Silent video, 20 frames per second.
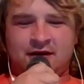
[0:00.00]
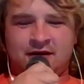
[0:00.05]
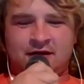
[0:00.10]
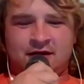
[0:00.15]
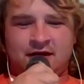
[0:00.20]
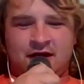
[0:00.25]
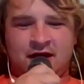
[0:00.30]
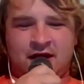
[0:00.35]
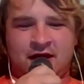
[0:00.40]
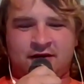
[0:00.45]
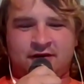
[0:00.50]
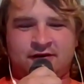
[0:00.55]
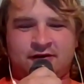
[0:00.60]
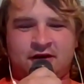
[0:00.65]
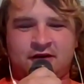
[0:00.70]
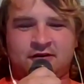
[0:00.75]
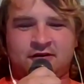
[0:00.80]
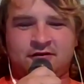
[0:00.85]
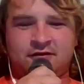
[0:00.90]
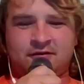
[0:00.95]
a
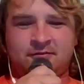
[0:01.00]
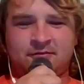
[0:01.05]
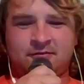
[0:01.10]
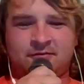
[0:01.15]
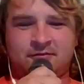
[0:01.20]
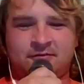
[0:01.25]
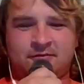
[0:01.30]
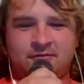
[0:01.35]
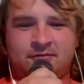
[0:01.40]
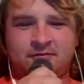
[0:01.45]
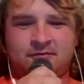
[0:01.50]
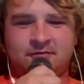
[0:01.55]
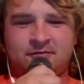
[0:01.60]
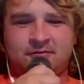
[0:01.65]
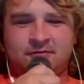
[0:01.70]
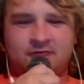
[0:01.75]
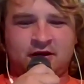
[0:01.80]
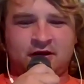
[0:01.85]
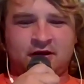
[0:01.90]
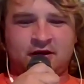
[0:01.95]
sanctioning body
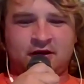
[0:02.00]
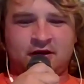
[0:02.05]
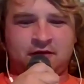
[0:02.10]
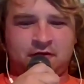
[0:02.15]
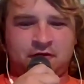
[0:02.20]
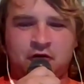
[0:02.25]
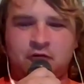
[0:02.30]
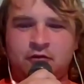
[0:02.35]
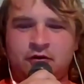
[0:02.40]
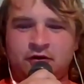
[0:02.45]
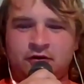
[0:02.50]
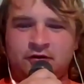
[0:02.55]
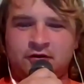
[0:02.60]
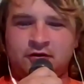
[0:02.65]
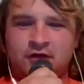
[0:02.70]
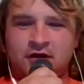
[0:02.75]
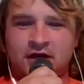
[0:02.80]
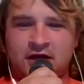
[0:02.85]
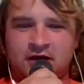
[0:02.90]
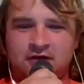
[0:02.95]
that's like, if you build your
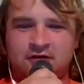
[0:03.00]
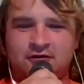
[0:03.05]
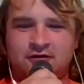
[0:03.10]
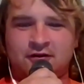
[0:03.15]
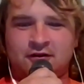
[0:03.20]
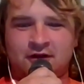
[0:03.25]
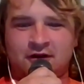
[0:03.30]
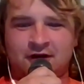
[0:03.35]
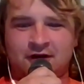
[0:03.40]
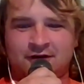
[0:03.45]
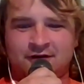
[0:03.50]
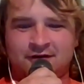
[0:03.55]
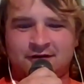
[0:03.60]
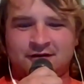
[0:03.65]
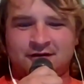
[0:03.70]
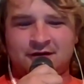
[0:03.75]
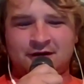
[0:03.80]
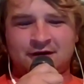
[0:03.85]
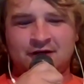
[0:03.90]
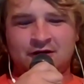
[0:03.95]
cage to this,
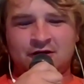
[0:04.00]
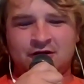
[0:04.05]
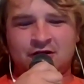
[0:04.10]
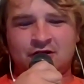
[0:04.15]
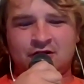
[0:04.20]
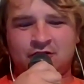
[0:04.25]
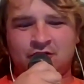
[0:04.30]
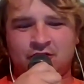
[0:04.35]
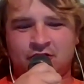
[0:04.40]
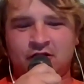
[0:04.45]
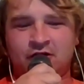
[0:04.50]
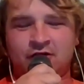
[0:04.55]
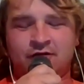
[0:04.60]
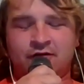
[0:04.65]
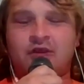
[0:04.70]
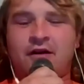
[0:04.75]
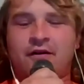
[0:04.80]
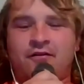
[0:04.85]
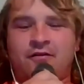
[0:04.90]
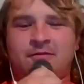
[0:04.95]
you're good for
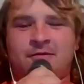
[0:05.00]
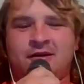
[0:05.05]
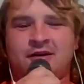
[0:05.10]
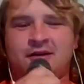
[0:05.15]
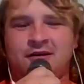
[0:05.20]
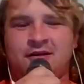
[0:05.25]
everybody.